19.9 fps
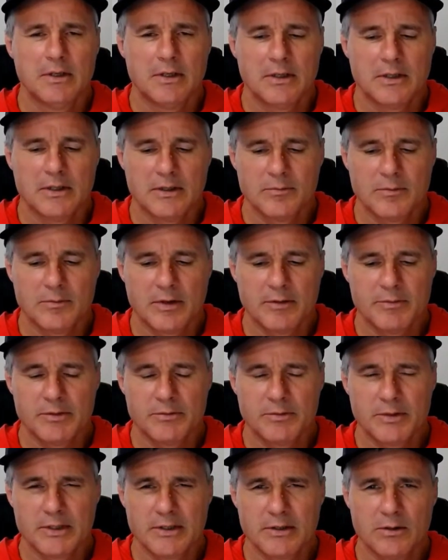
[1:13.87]
I've
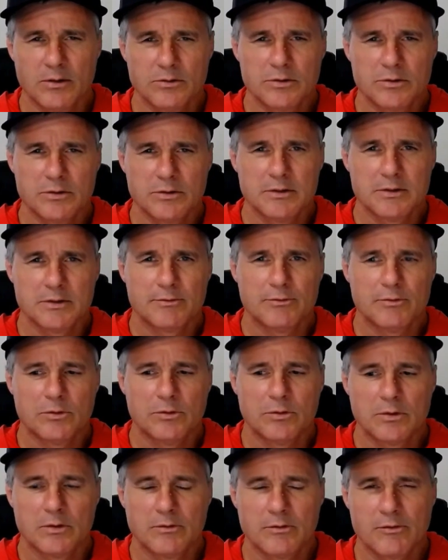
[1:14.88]
been running ultras
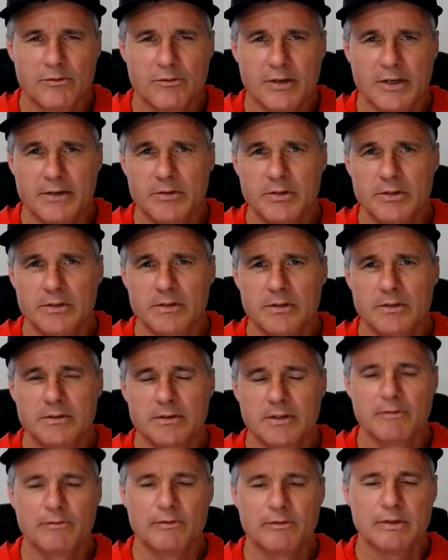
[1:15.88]
for over 5
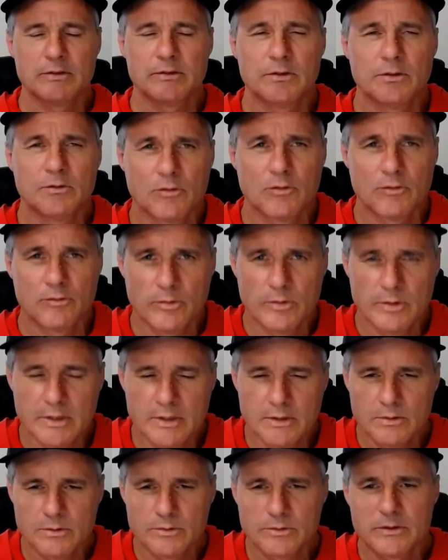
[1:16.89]
years. I've finished over
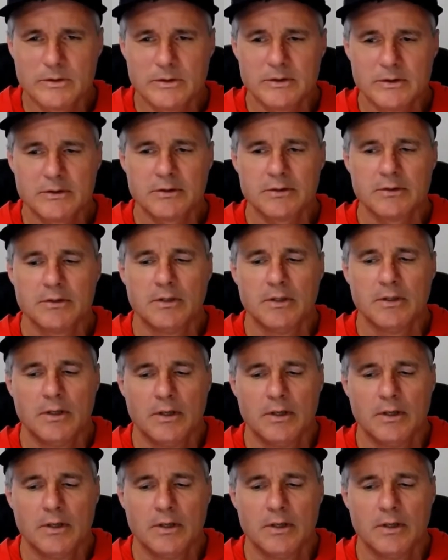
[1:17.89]
40 ultras.